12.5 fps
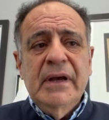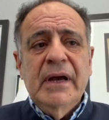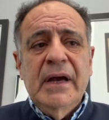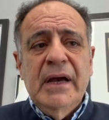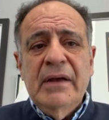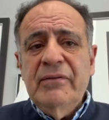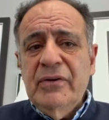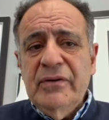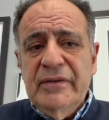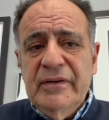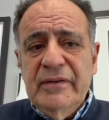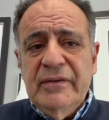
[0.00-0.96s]
I have
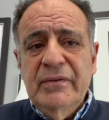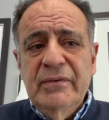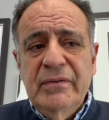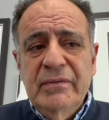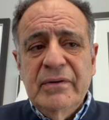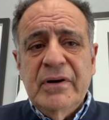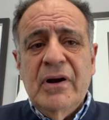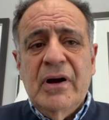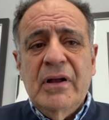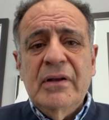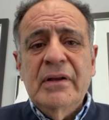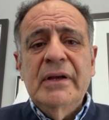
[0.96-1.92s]
nurses who will
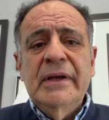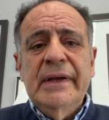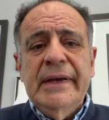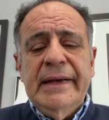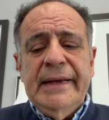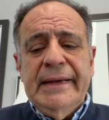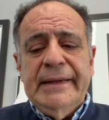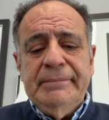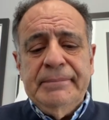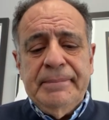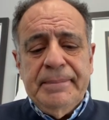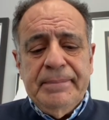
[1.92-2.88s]
call,
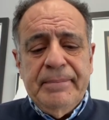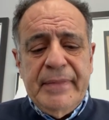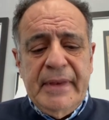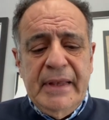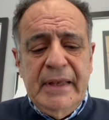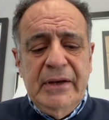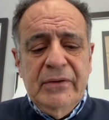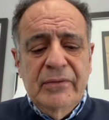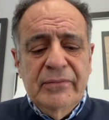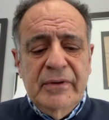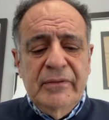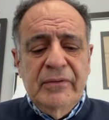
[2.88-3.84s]
um,
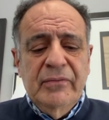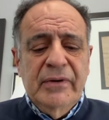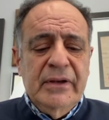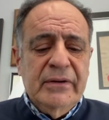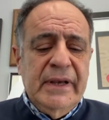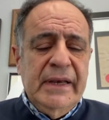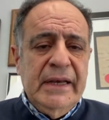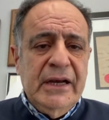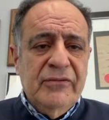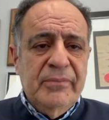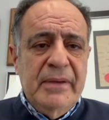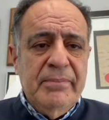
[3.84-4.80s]
when they're taking
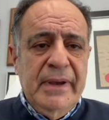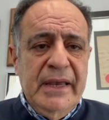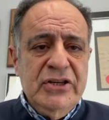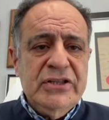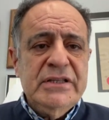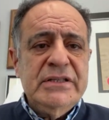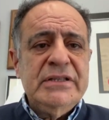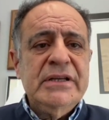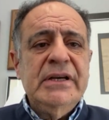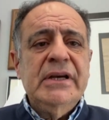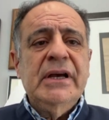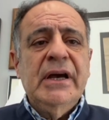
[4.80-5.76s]
care of my patients,
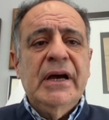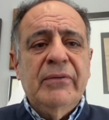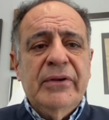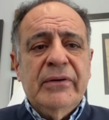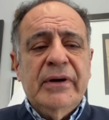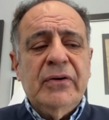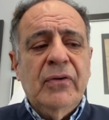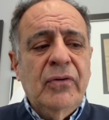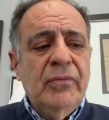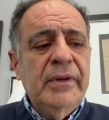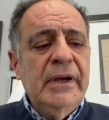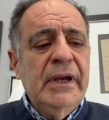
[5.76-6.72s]
when they're at
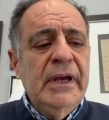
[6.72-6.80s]
home.